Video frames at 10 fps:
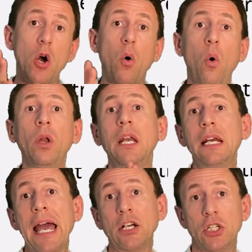All
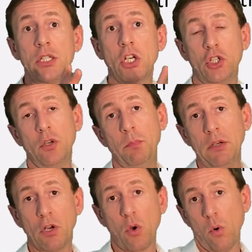lectures should be
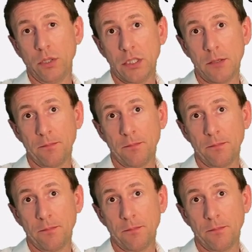recorded.